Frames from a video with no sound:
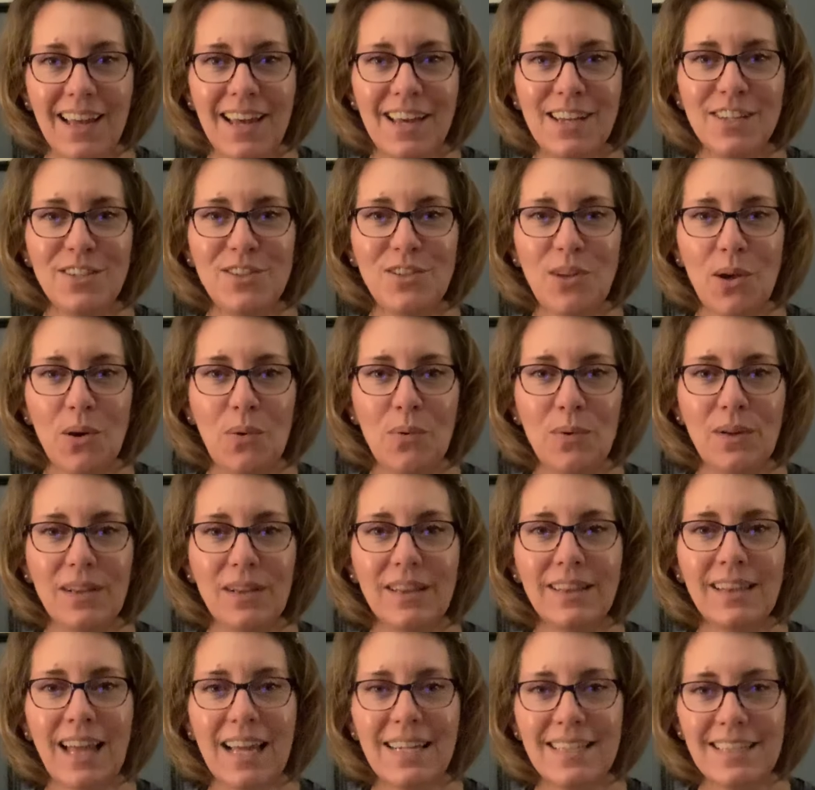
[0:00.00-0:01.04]
So
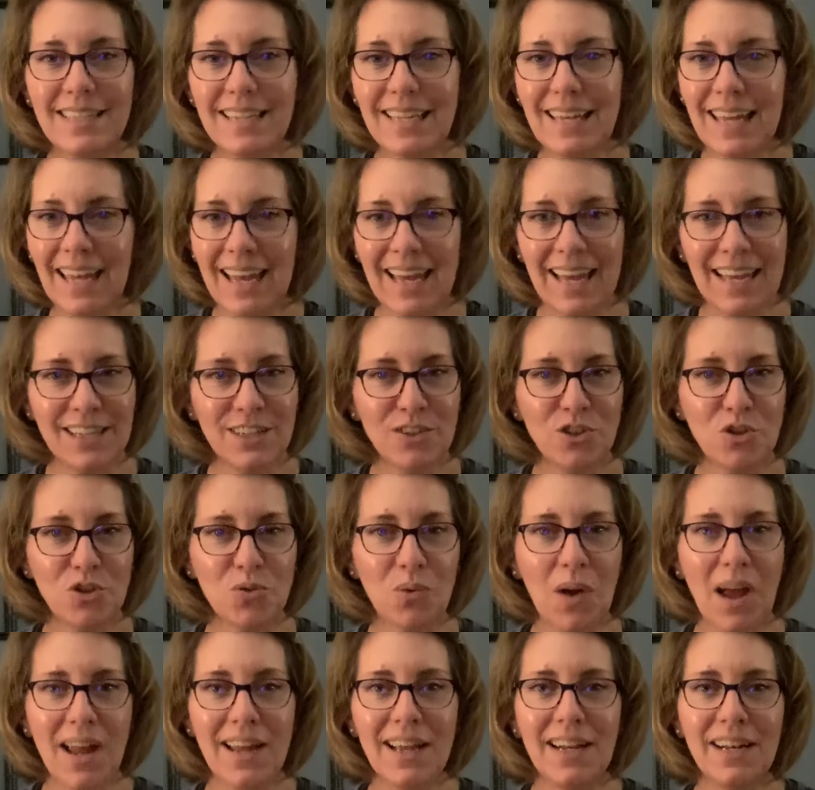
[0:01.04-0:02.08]
let's again
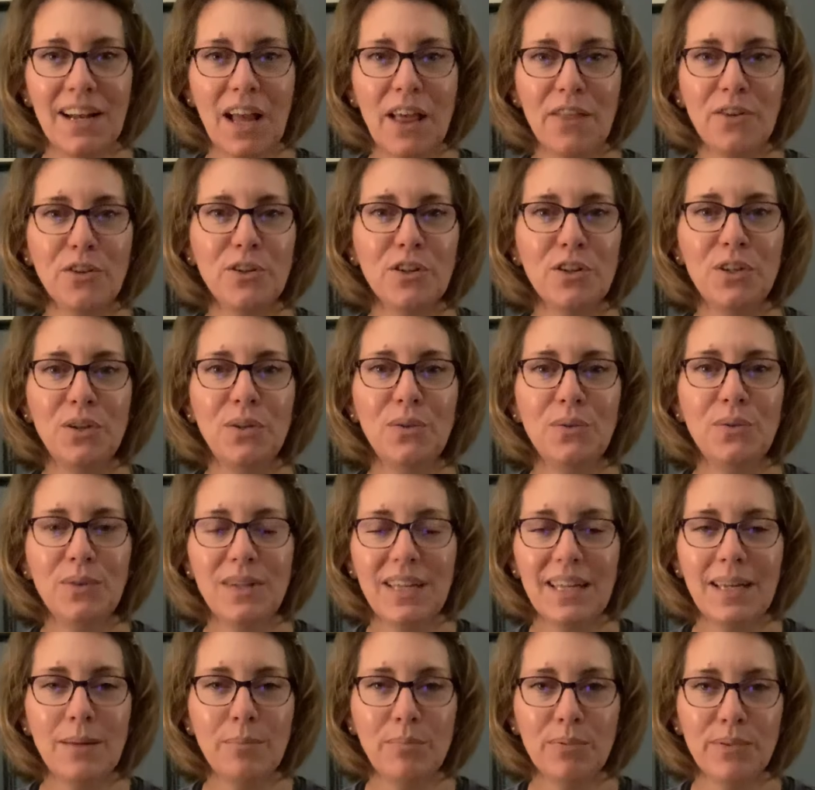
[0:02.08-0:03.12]
try another
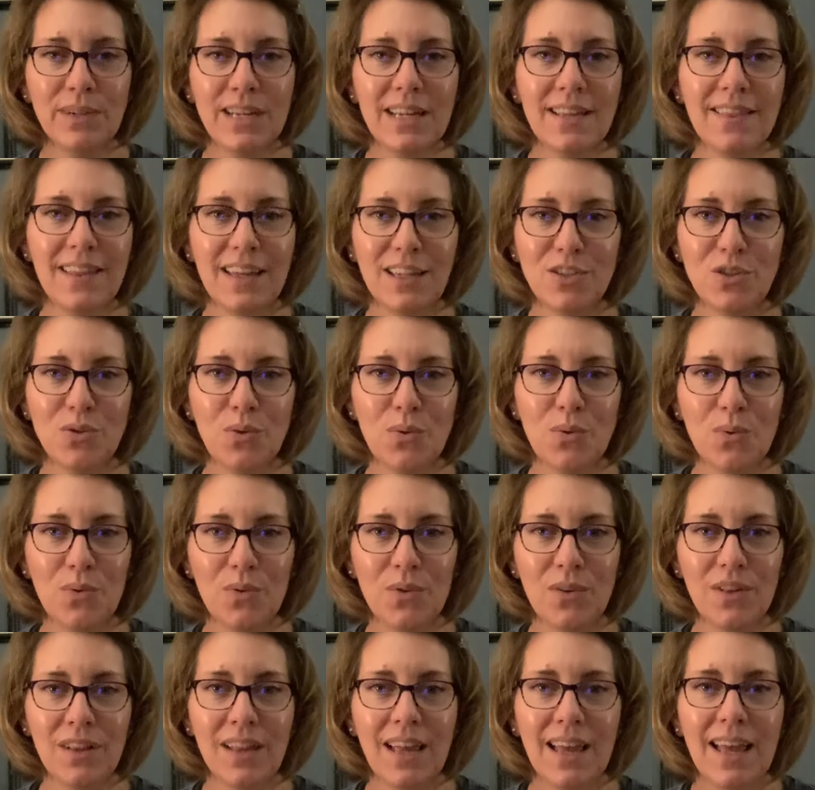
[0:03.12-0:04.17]
kooky breathing
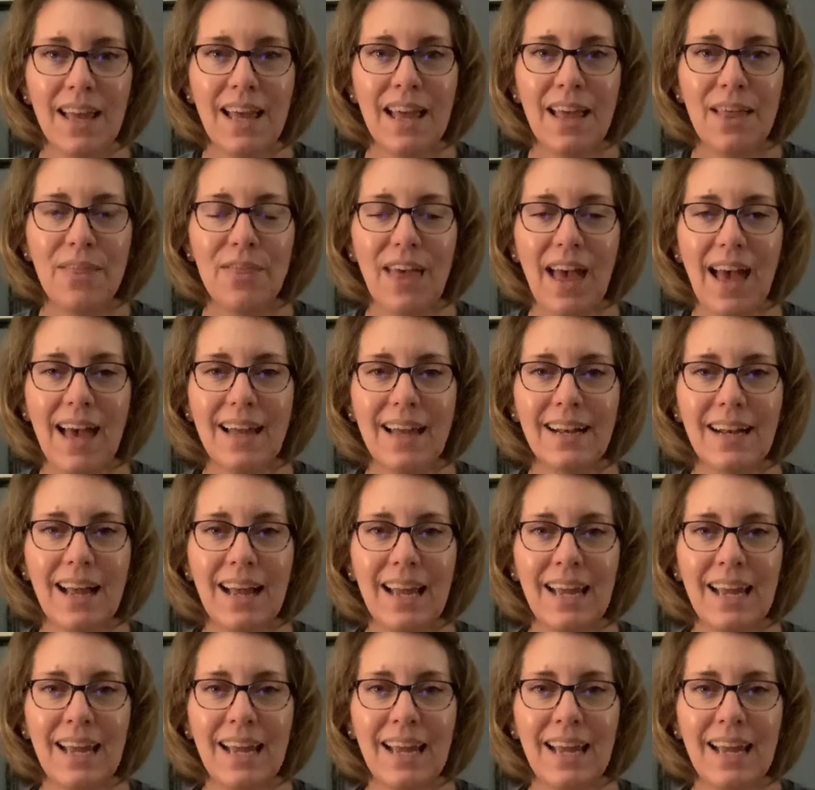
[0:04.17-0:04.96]
tool that,